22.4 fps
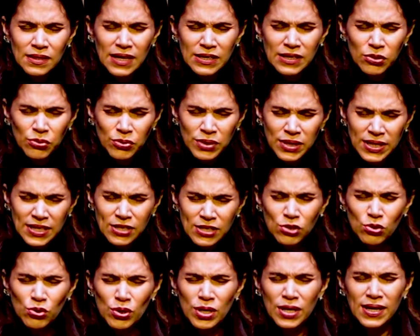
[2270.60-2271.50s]
that you
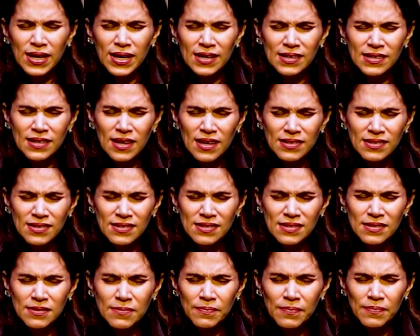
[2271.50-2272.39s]
need to correct
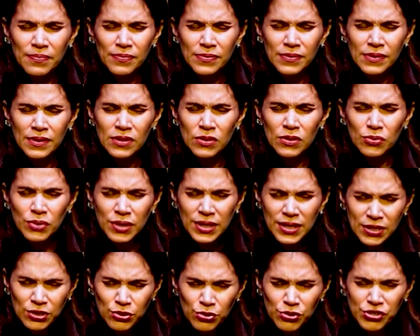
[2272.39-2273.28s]
us. You
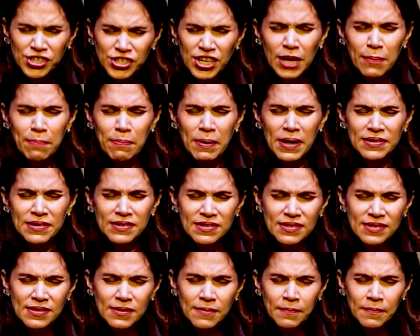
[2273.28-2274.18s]
need to shape
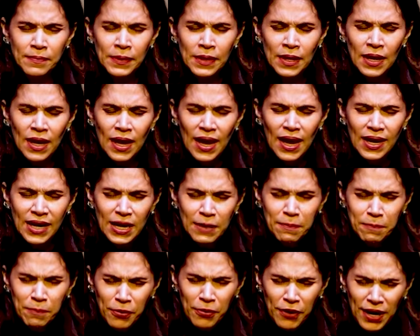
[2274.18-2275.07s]
us. And
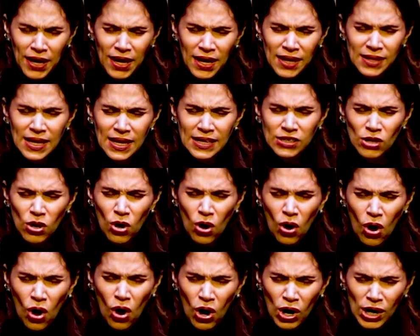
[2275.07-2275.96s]
I pray that
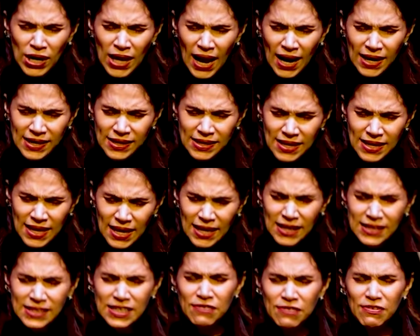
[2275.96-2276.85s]
all our
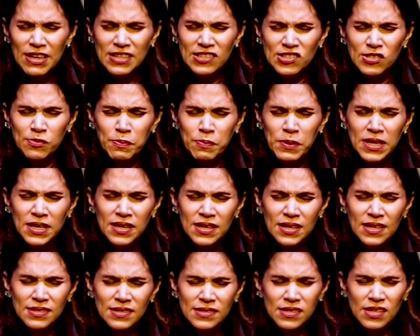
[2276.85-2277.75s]
negative
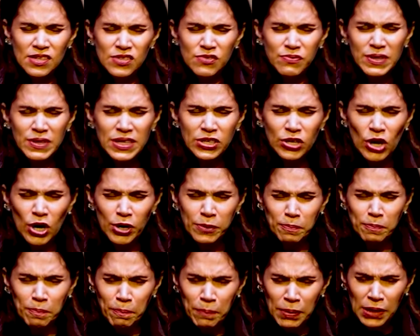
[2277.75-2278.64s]
experiences will
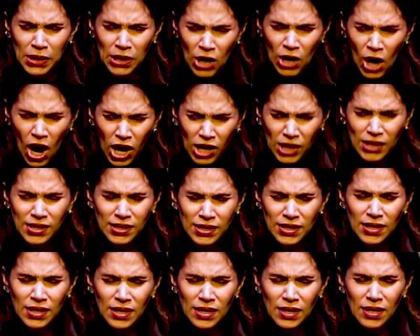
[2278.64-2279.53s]
not block
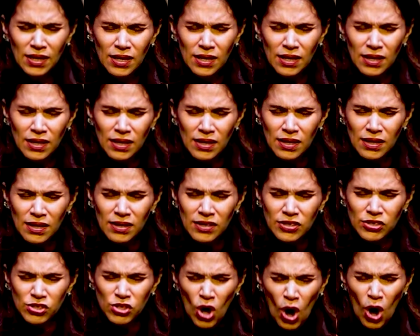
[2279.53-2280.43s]

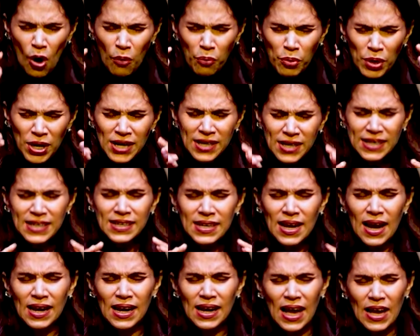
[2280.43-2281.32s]
your work
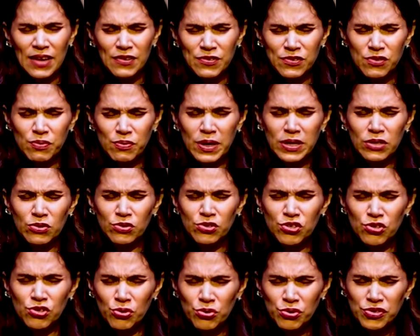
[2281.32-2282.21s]
in our lives when
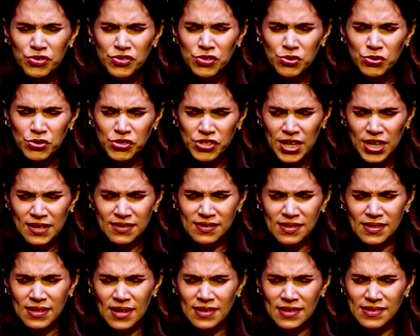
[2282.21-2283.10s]
you choose to
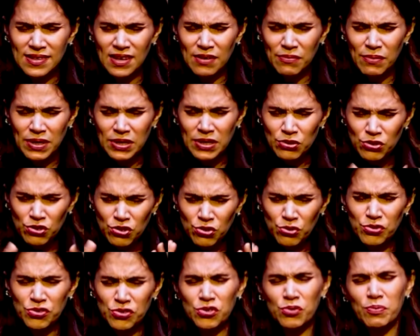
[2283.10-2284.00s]
chasten us and when you
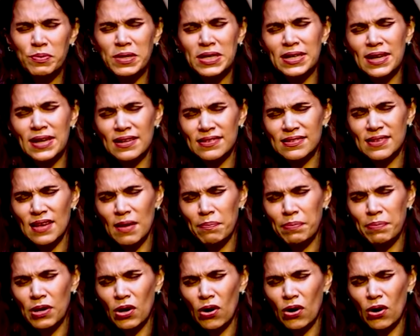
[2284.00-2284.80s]
choose to build us up,